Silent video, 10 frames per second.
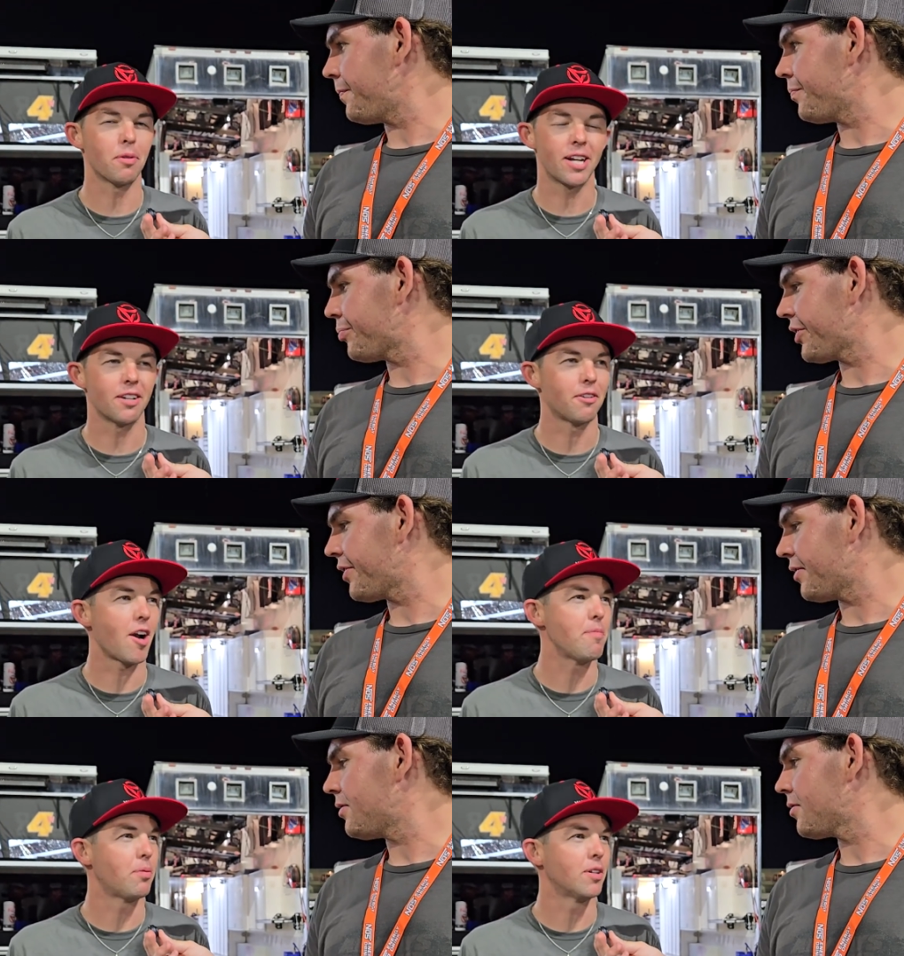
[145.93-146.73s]
Speaker 1: We're getting
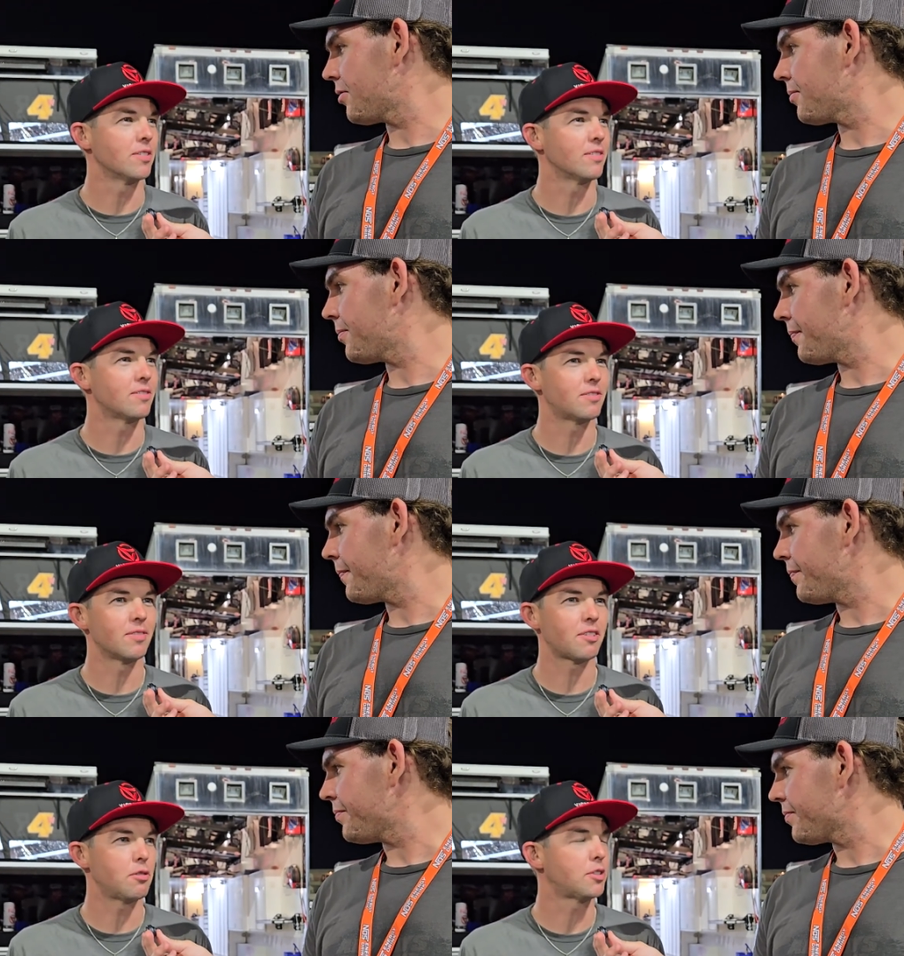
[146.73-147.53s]
grape on
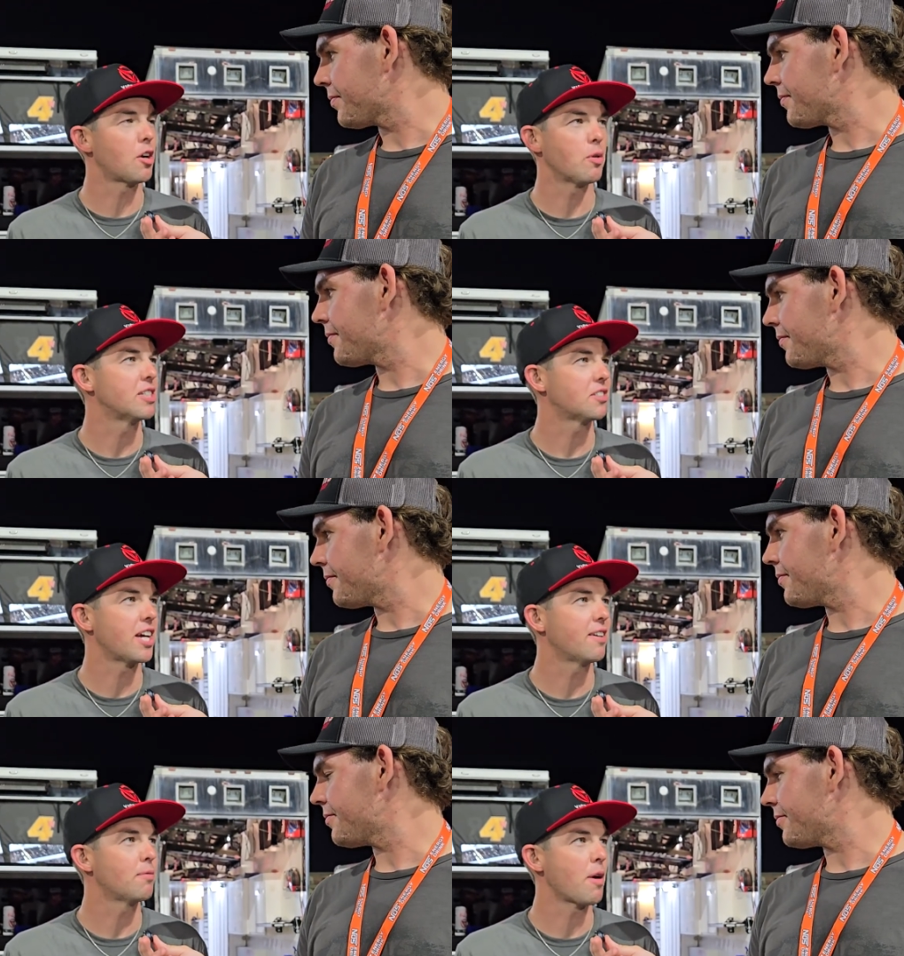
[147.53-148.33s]
Tuesday or
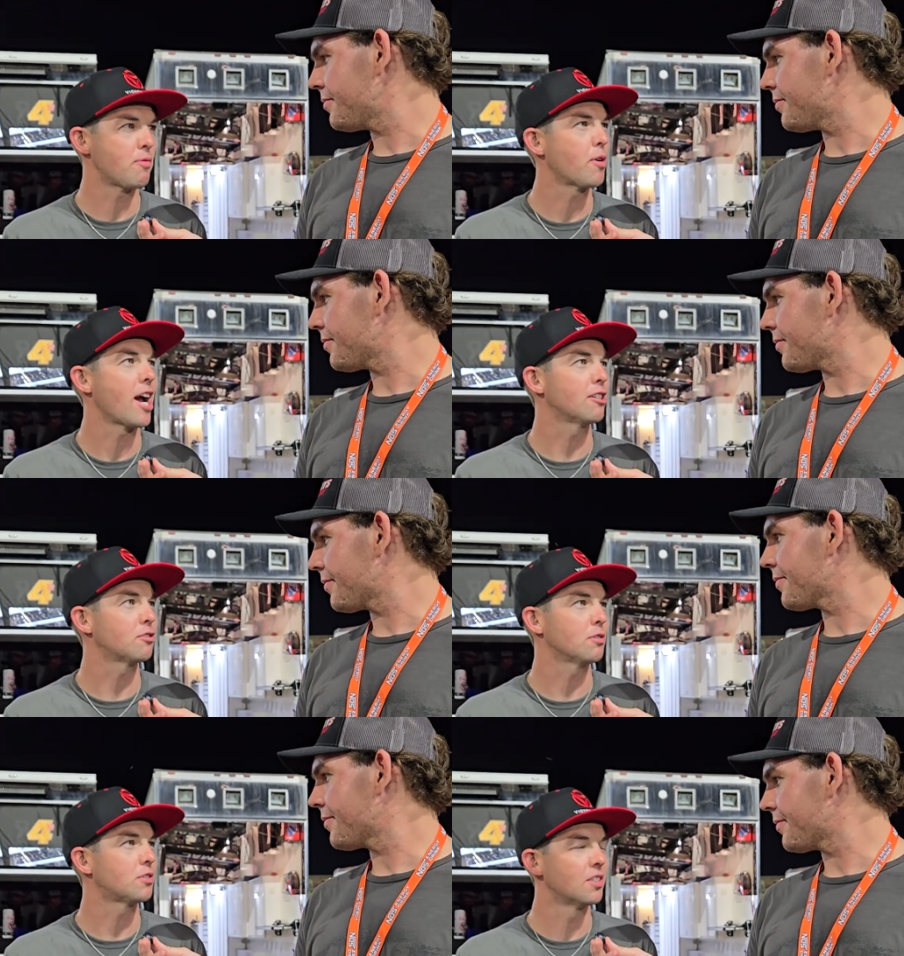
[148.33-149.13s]
Wednesday, right before
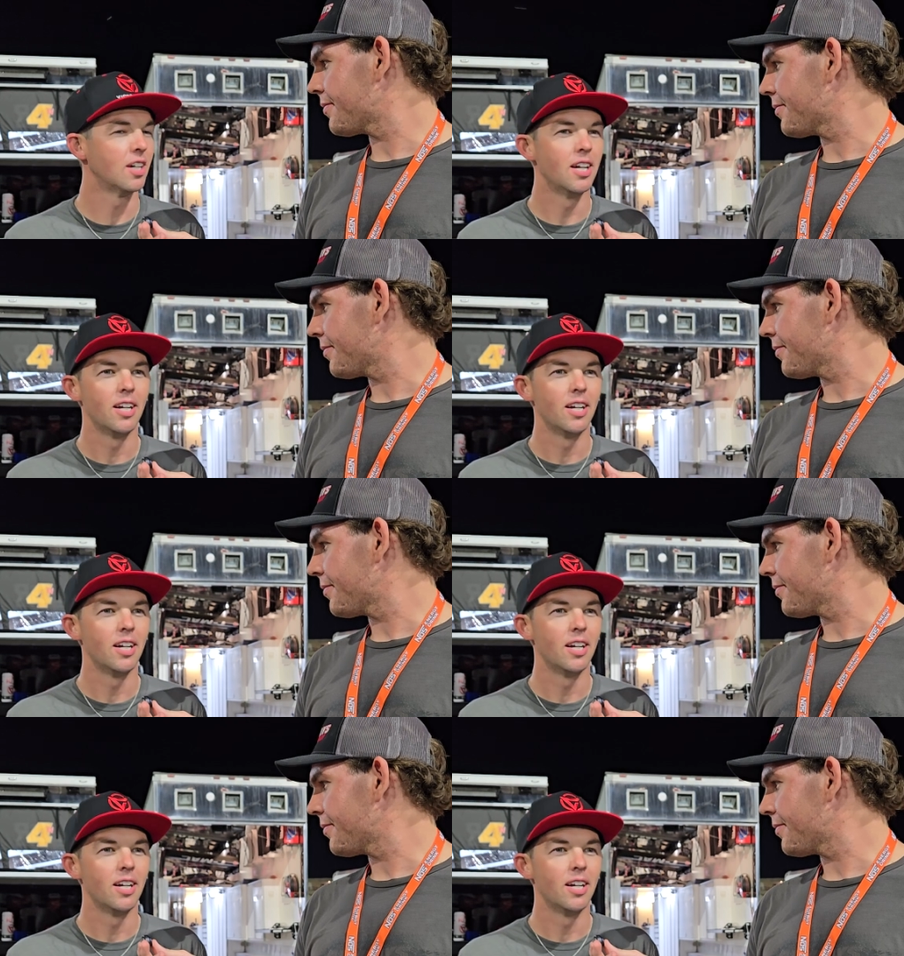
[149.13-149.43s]
nationals,